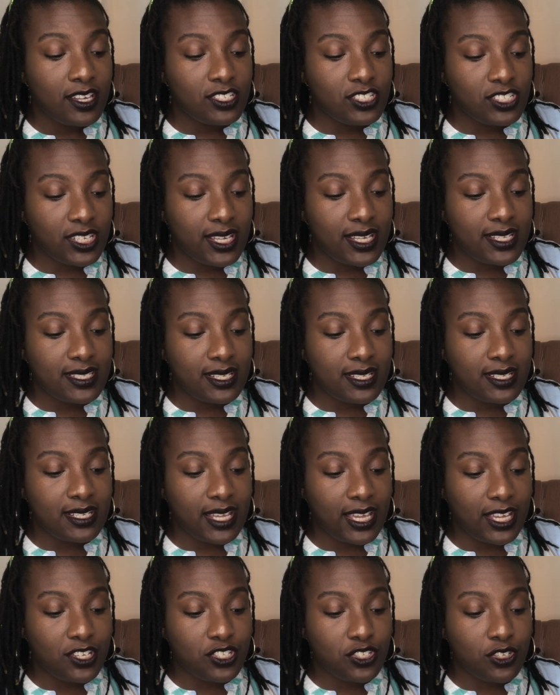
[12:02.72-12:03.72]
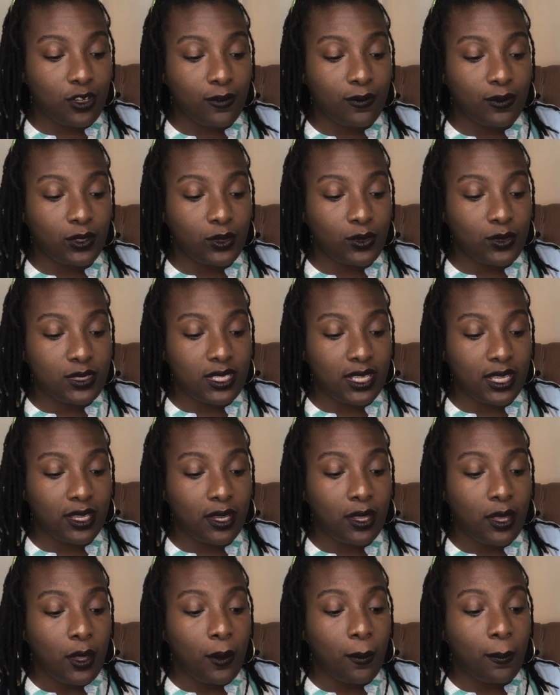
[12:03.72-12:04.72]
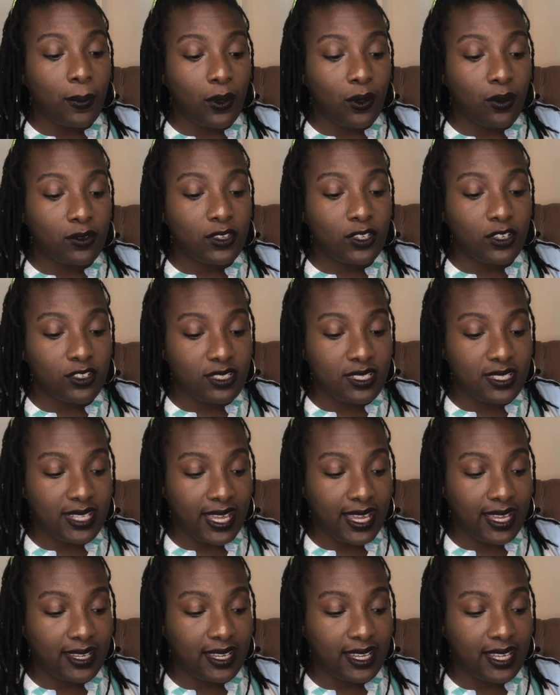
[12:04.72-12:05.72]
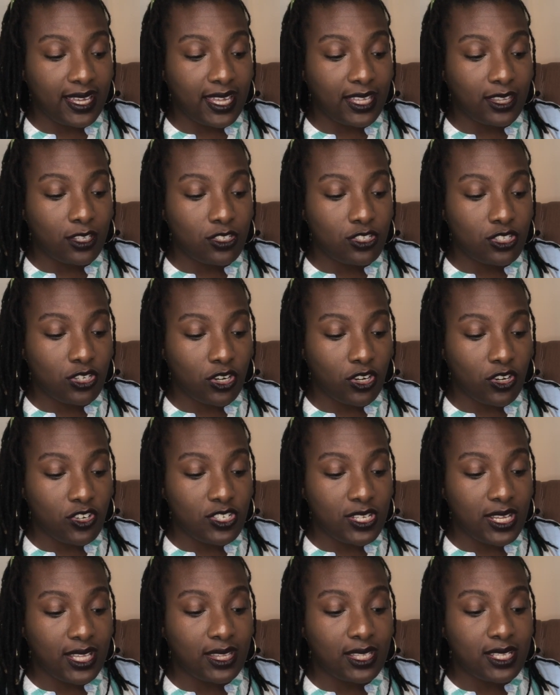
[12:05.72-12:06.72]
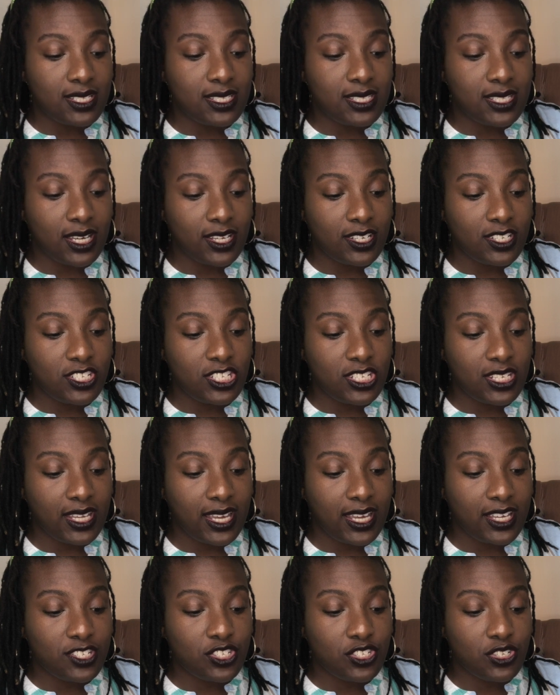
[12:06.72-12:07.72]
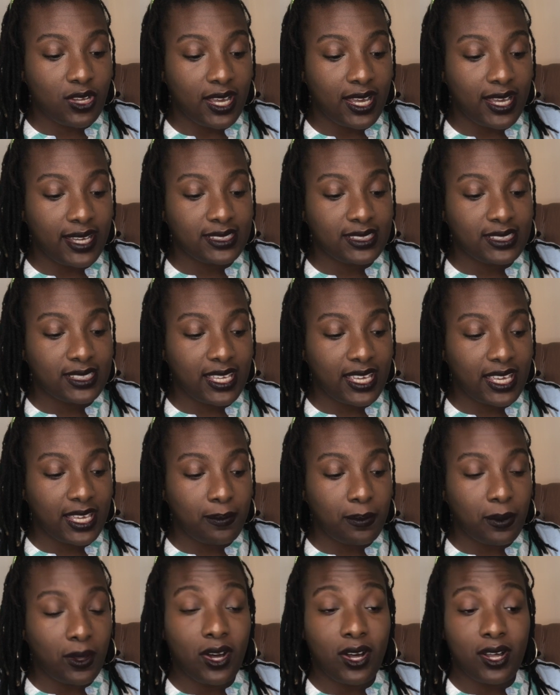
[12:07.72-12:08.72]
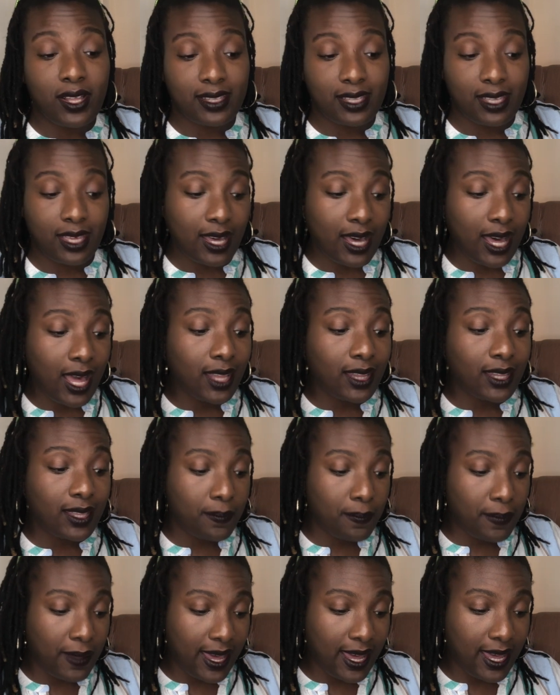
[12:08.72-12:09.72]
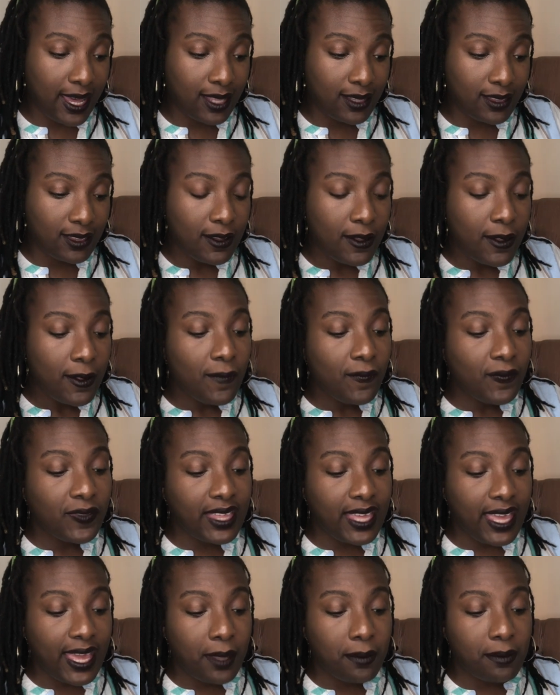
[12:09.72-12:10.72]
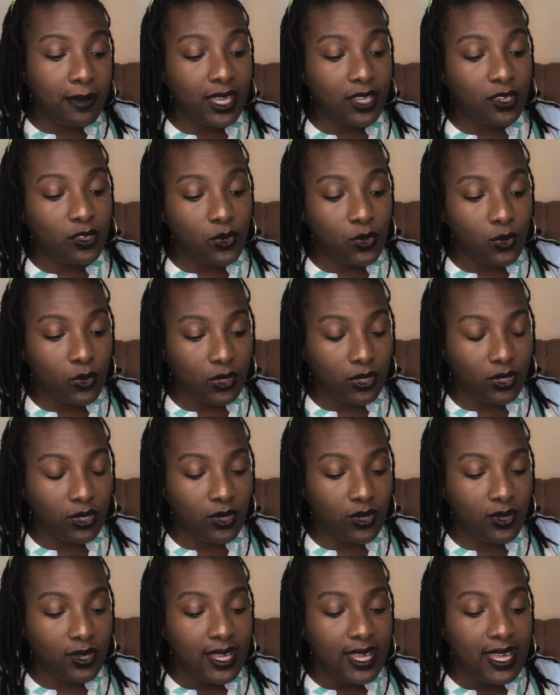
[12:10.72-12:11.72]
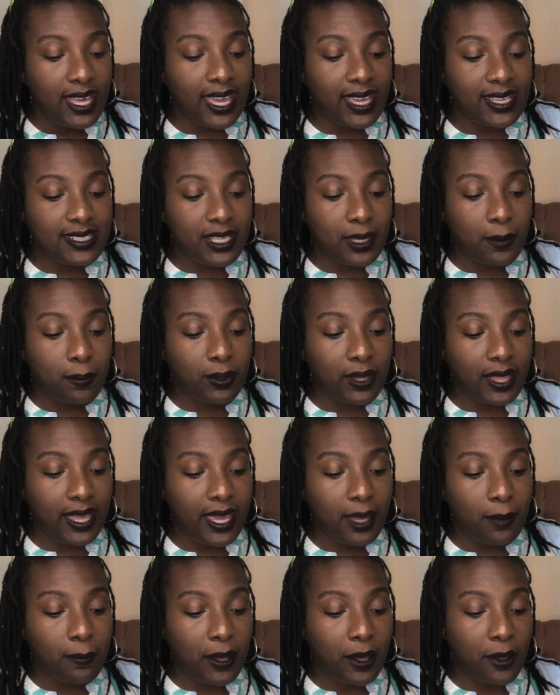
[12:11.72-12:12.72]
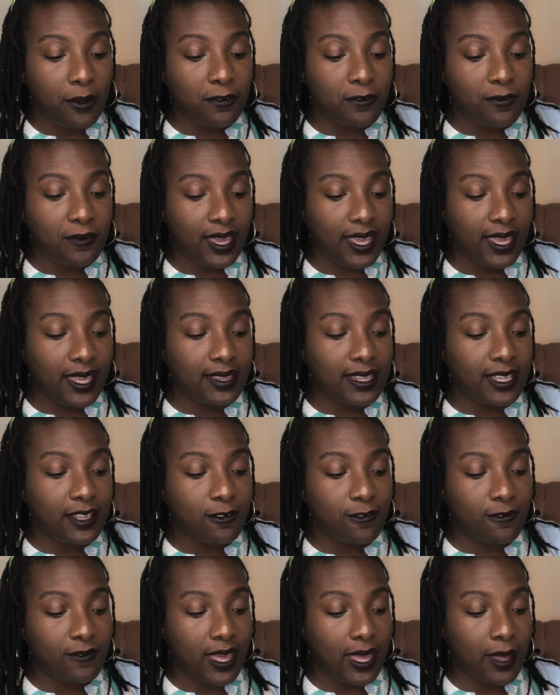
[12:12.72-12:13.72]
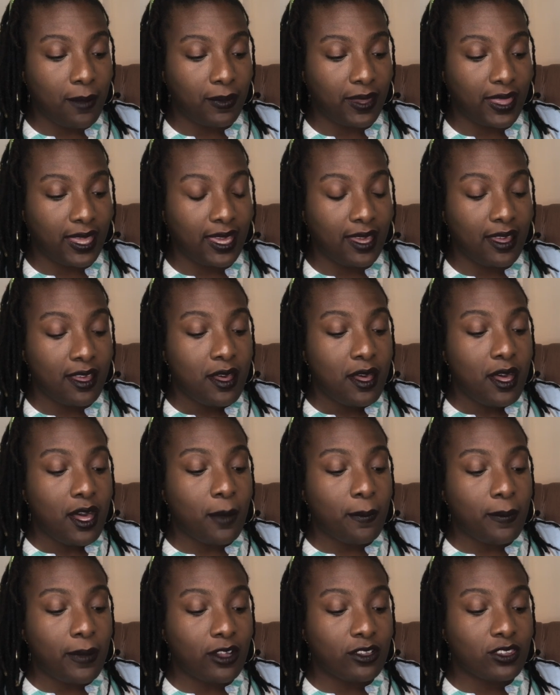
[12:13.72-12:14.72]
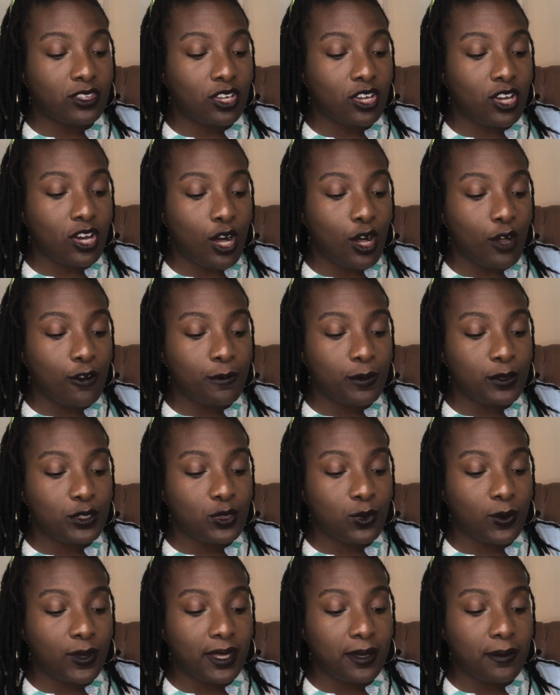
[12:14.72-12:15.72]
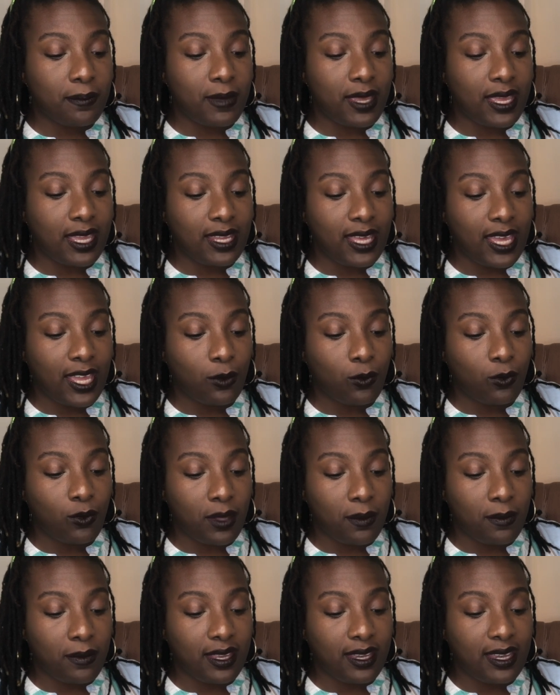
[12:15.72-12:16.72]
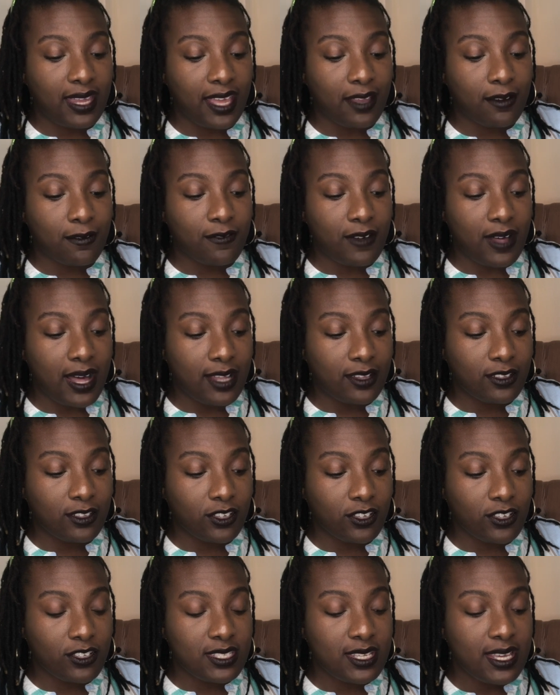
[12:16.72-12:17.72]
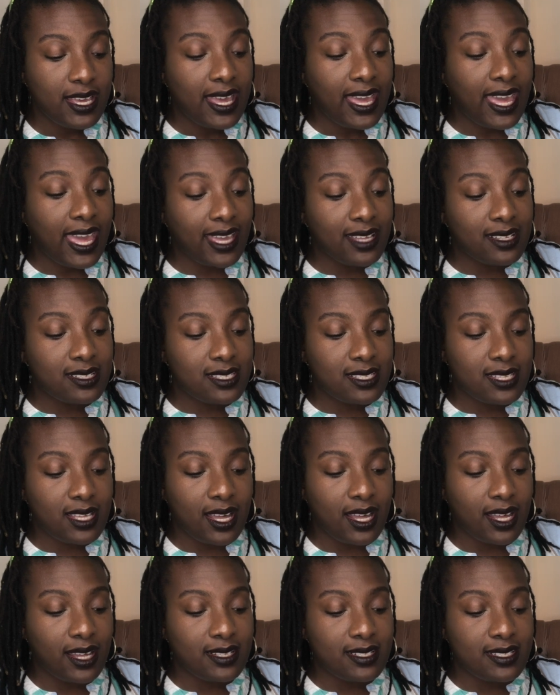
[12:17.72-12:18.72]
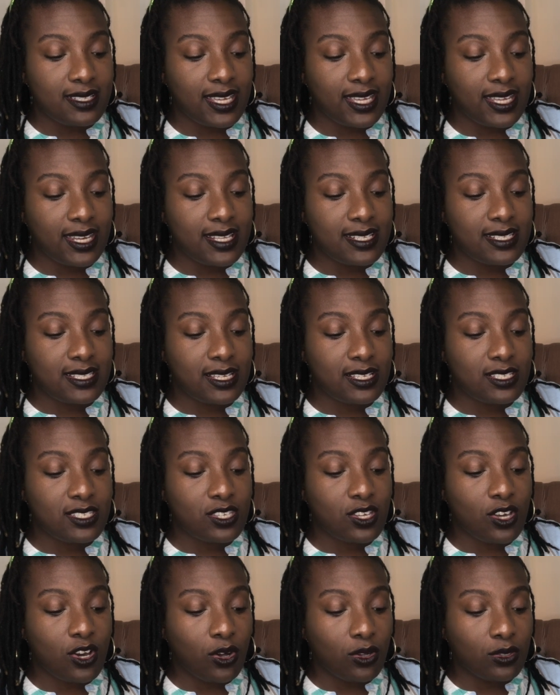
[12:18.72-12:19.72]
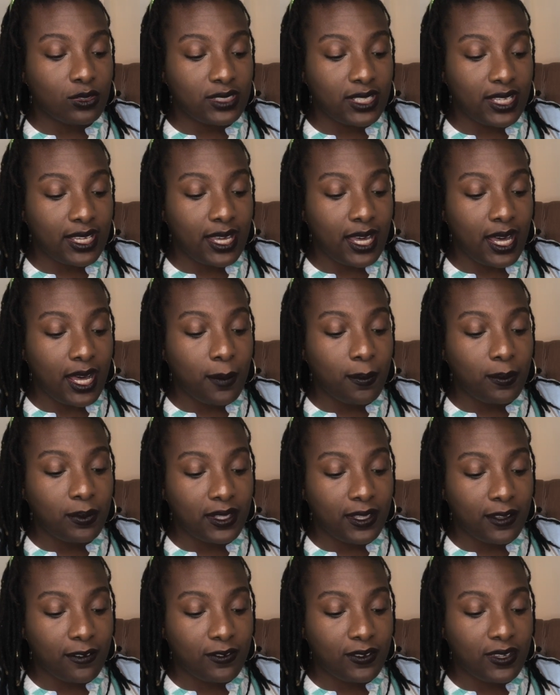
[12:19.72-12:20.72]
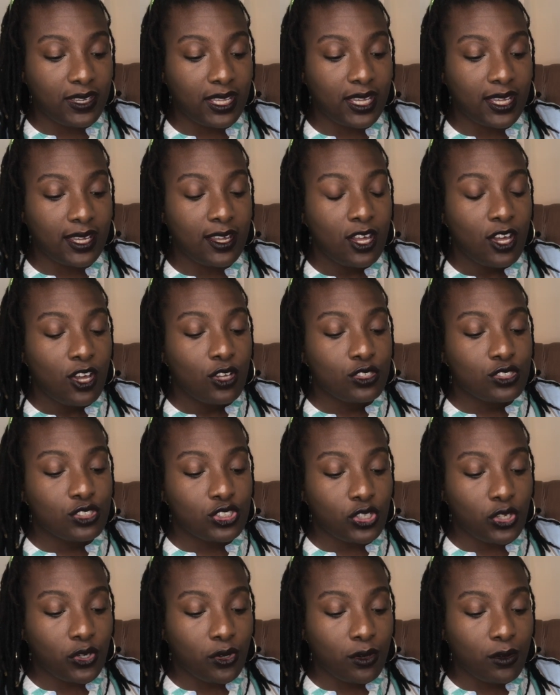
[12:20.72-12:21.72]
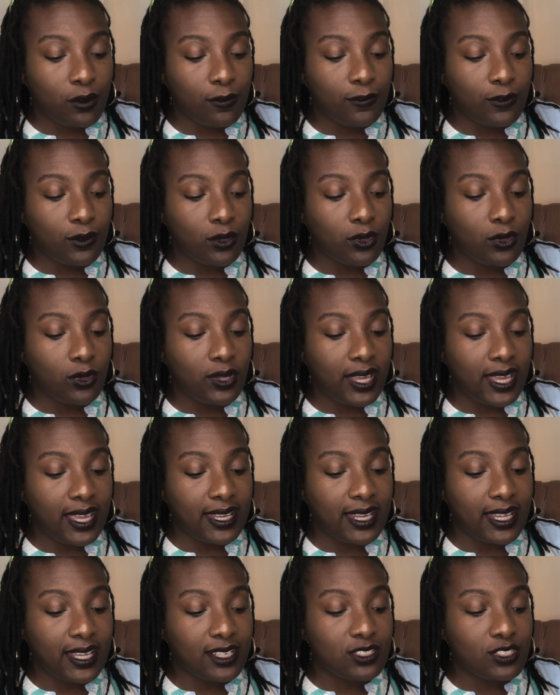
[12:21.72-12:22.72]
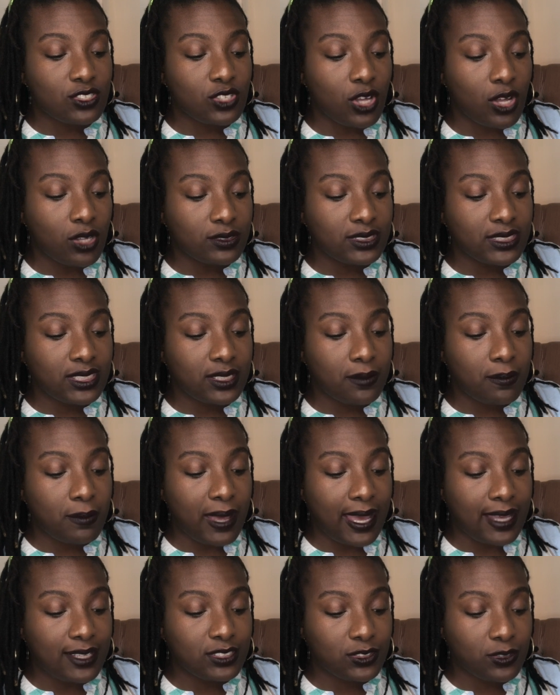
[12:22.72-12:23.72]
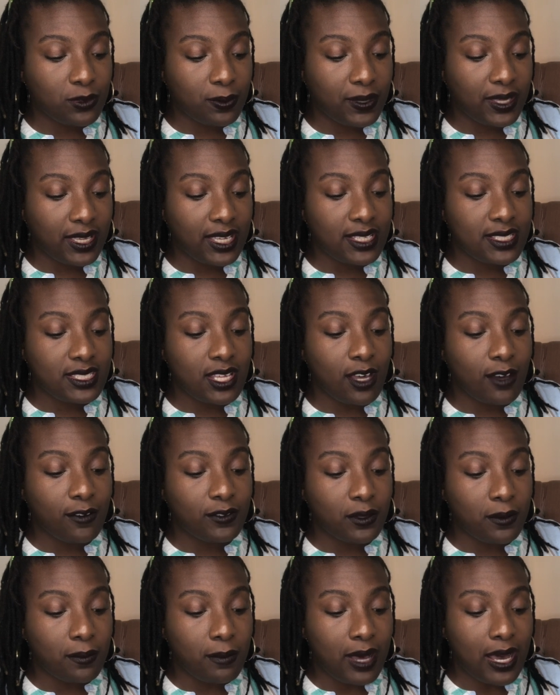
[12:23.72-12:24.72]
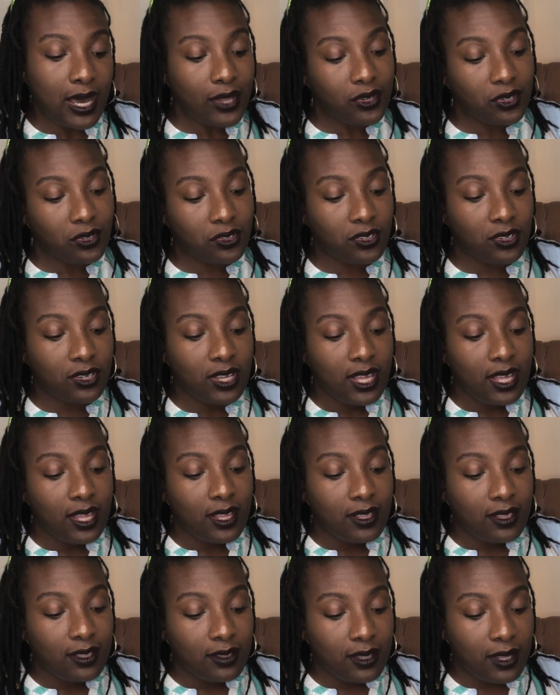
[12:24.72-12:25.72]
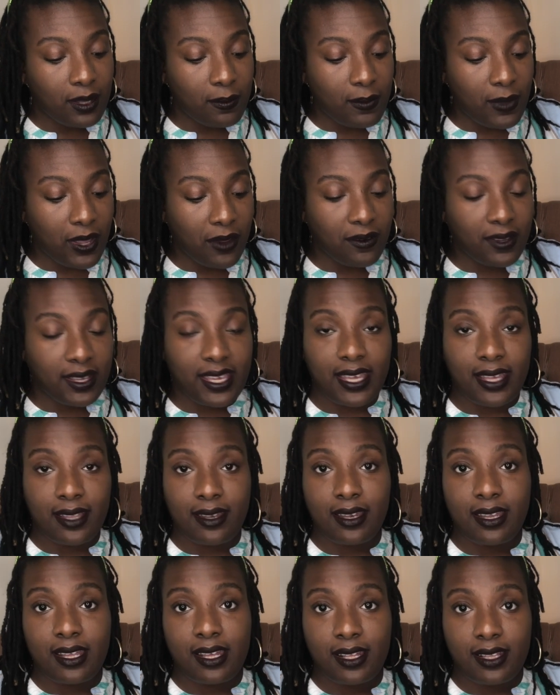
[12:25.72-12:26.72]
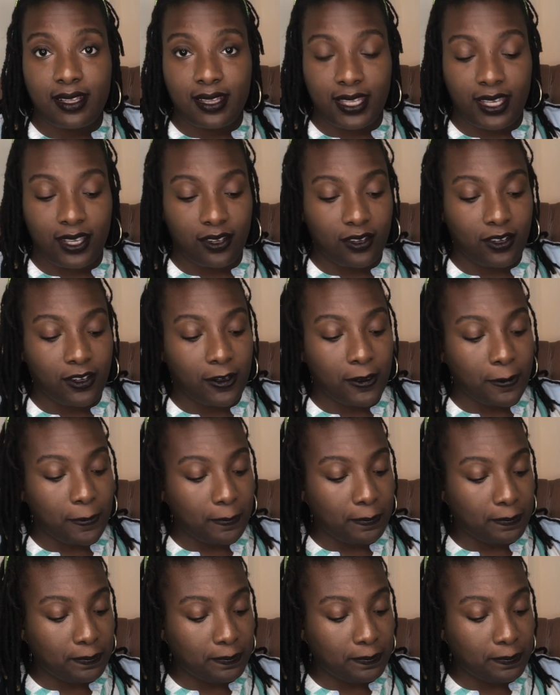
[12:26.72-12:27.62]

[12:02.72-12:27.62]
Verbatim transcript: she is in danger of losing both her standing in the church and the son she has tried to keep on the godly path. The Amen Corner is a play about faith and family, about the gulf between men and women and fathers and sons. It is a scalding, uplifting, sorrowful, and exultant masterpiece of the modern American theater.